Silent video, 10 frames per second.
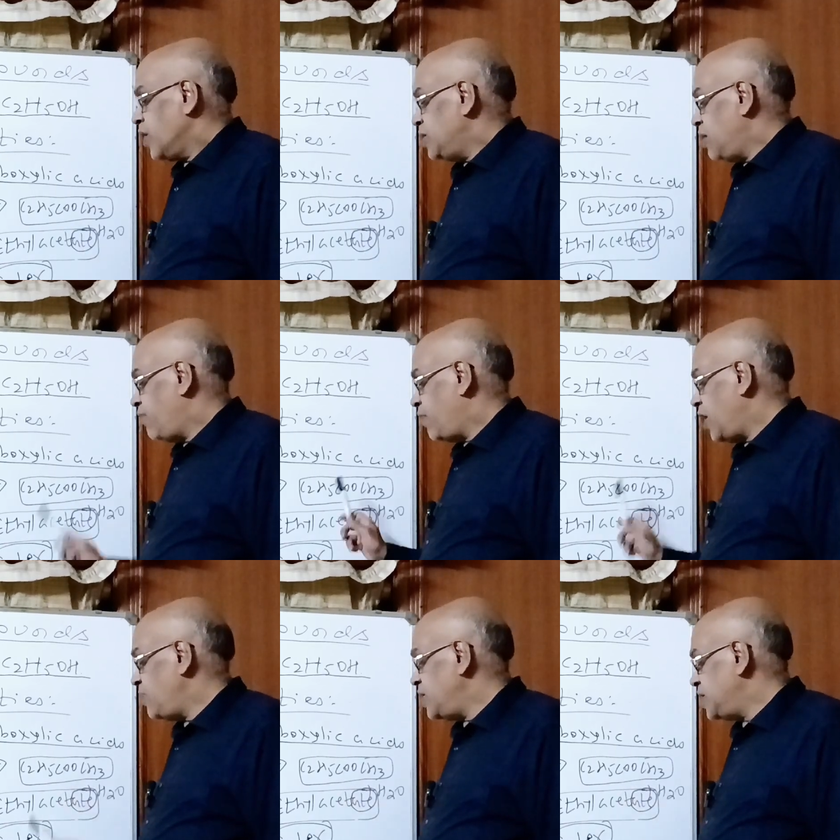The
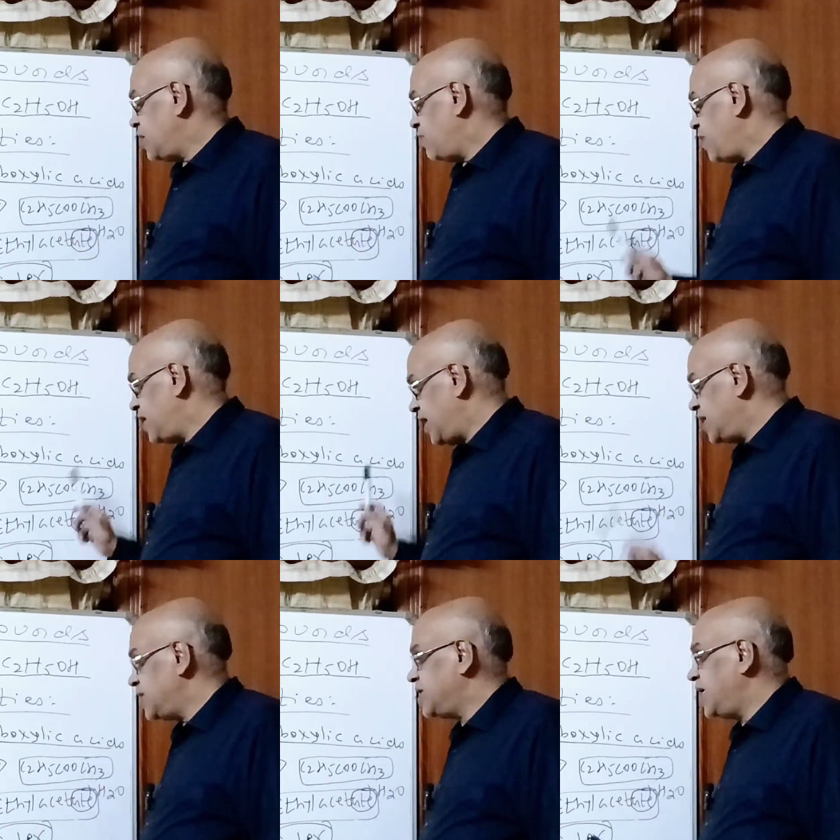formation of an
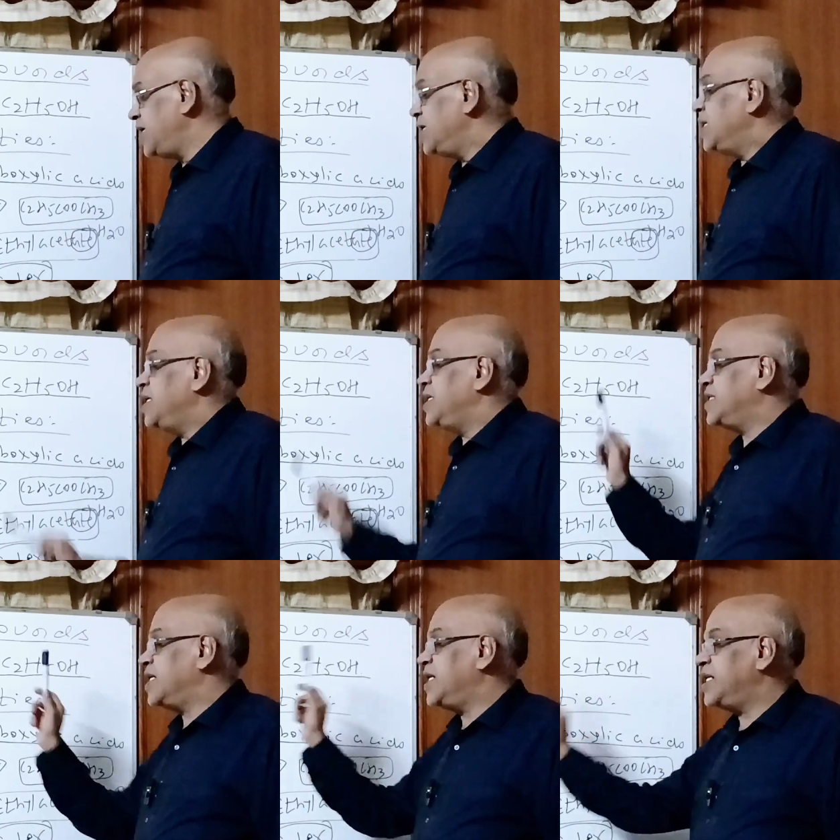ester is
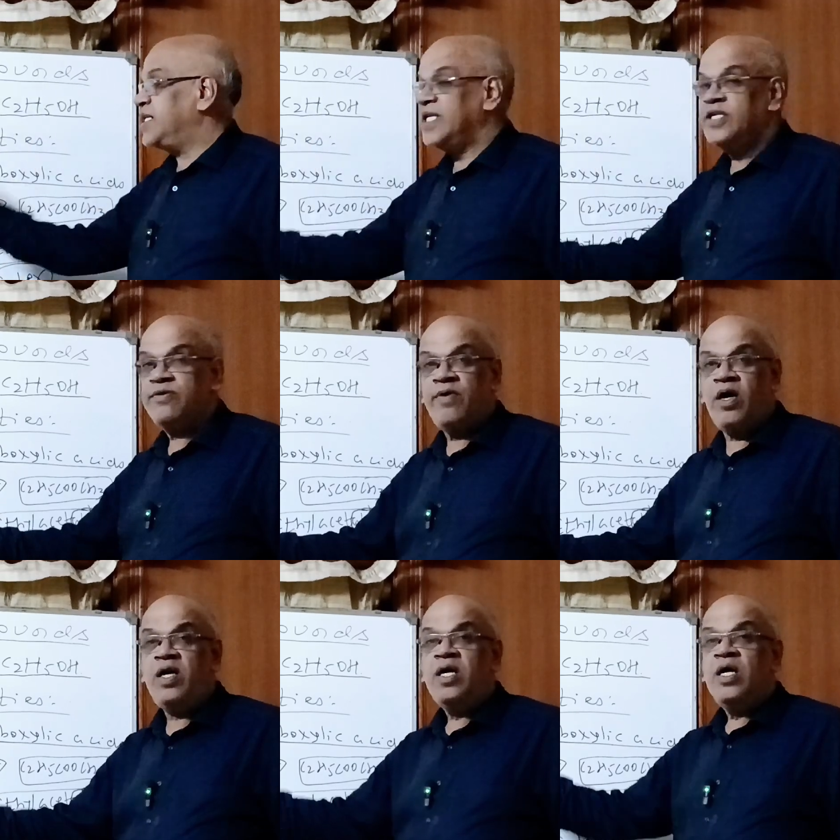again a test
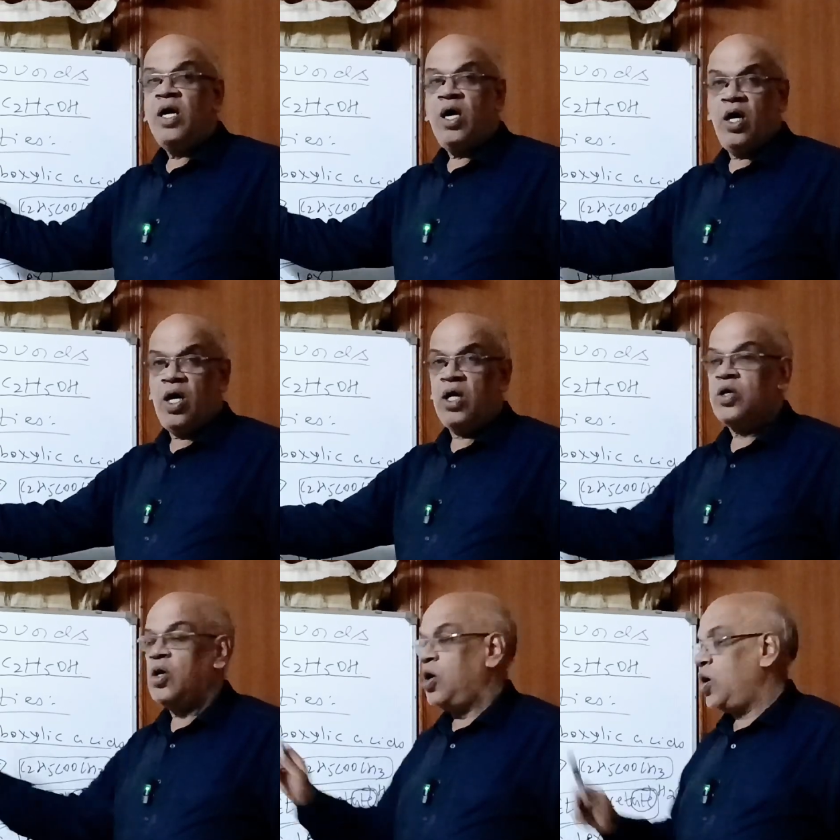for
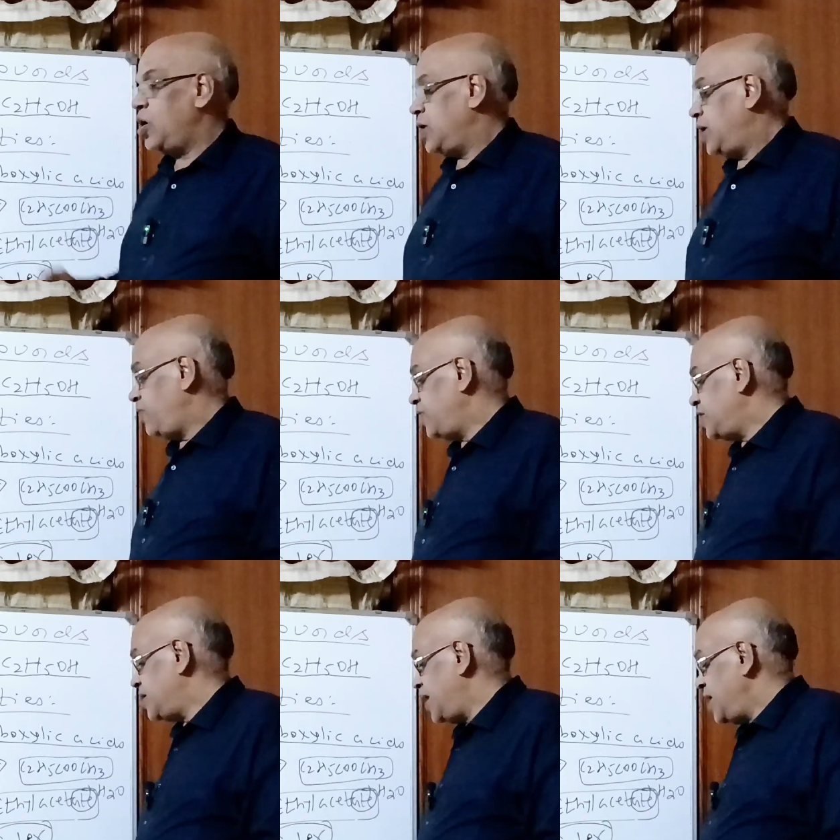alcohol, which
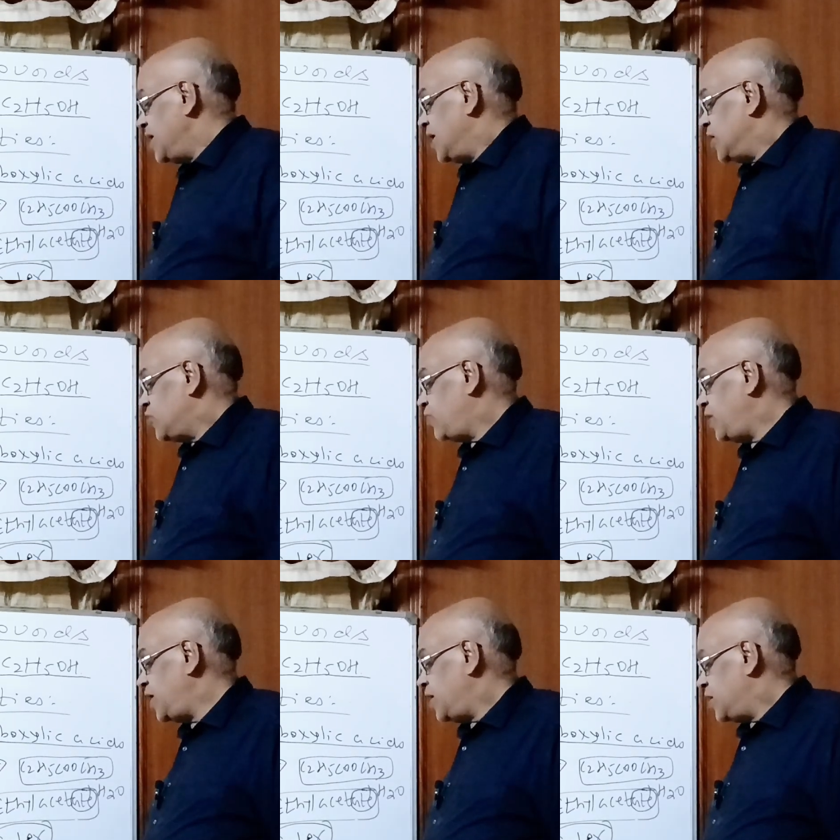is a
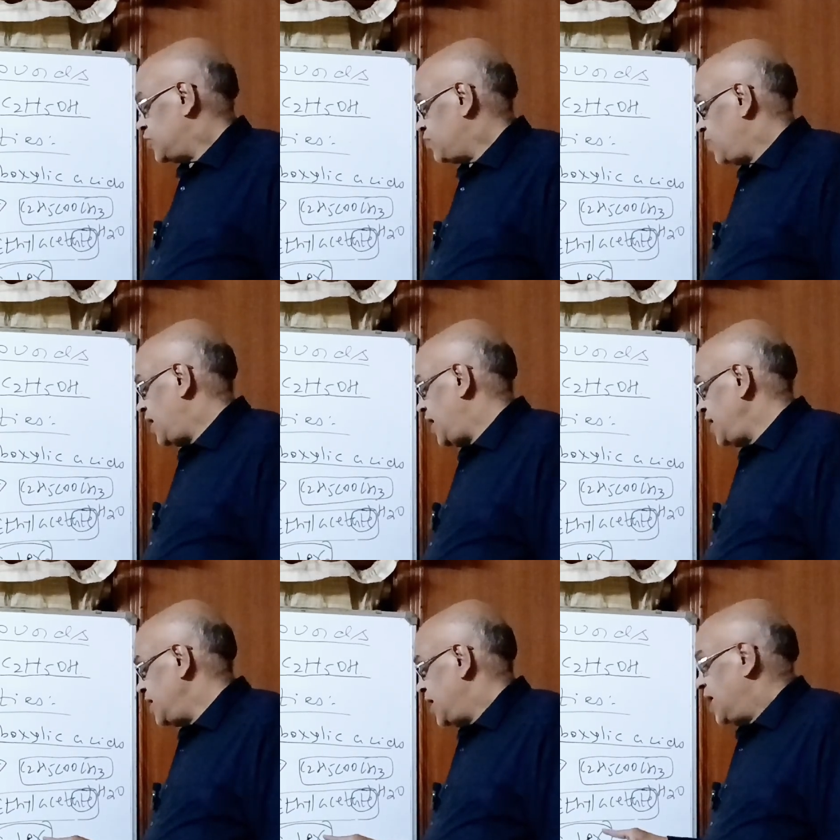sweet
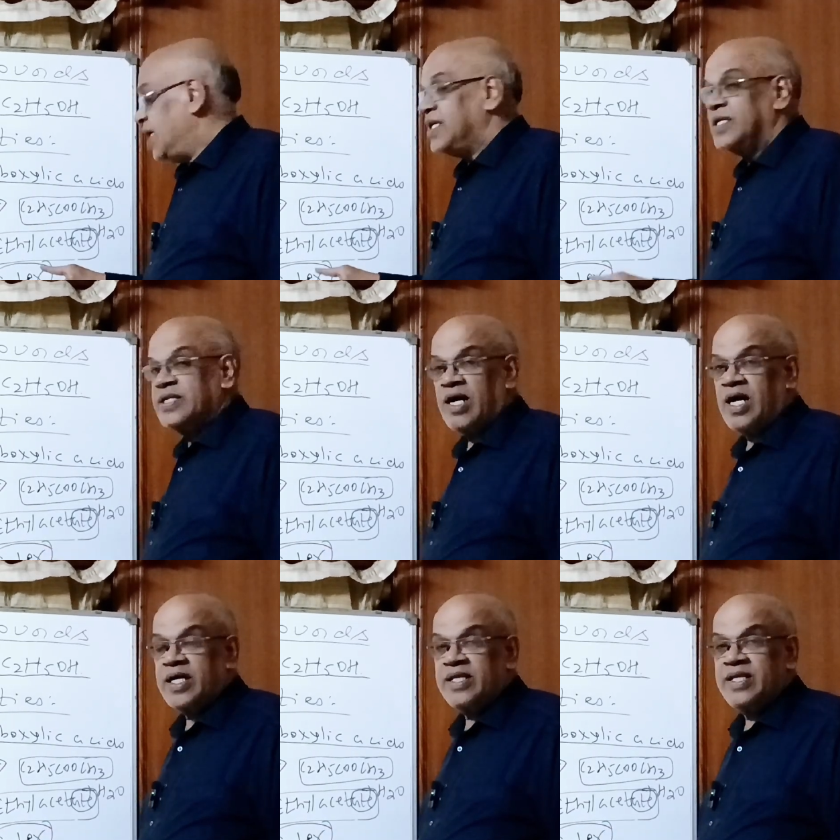smelling salt.
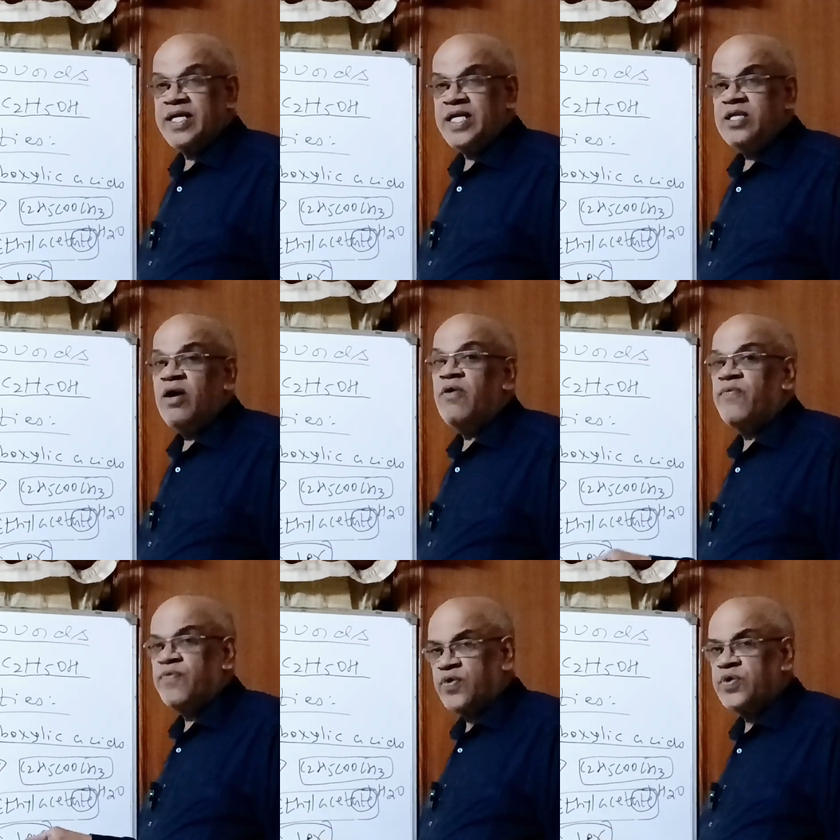That is
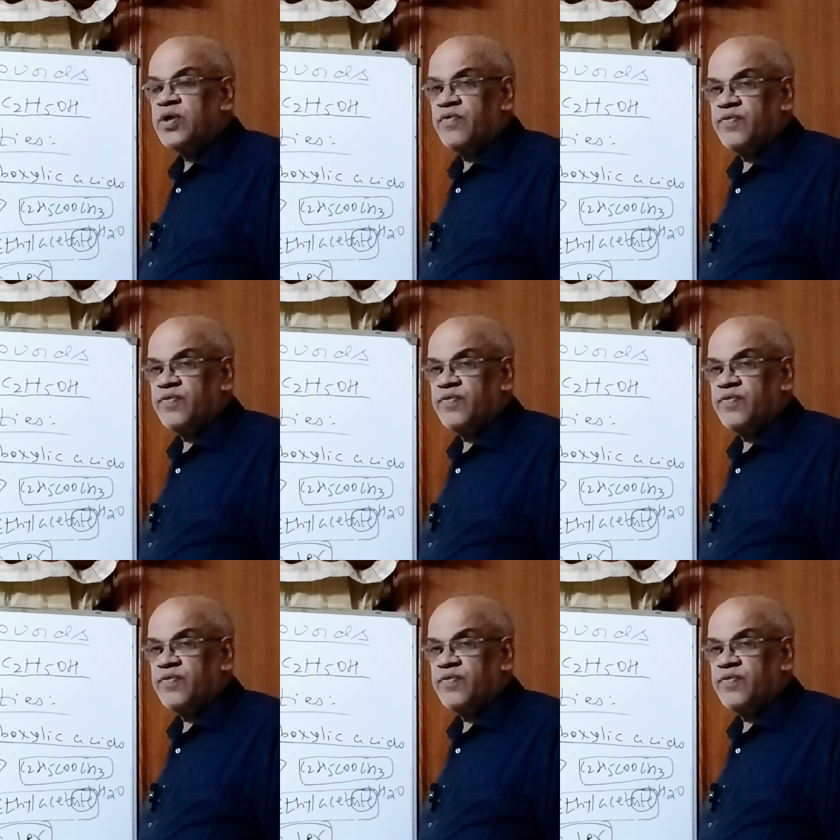fruit,